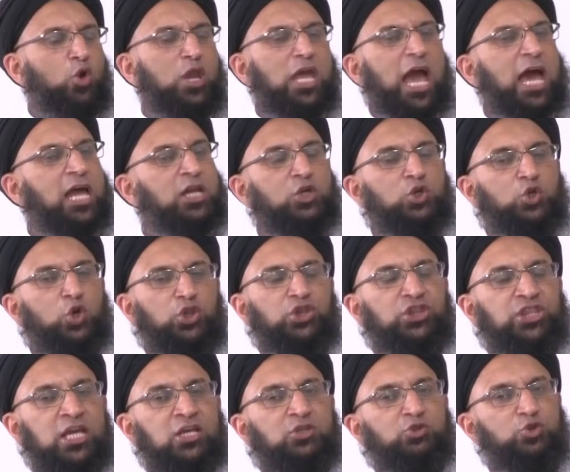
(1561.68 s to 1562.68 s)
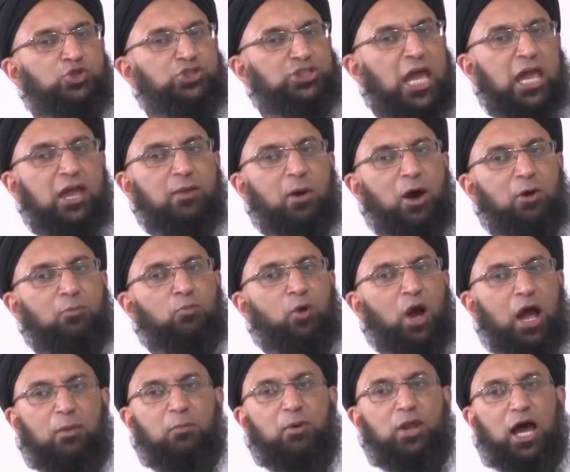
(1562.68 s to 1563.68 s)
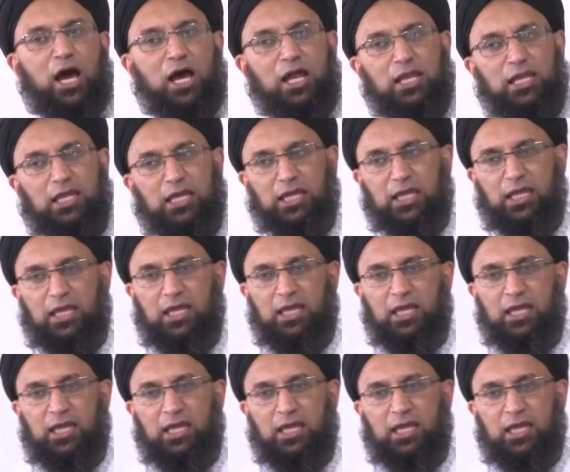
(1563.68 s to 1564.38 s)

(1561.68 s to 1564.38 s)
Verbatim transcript: only had good things to say about Muhammad Ali.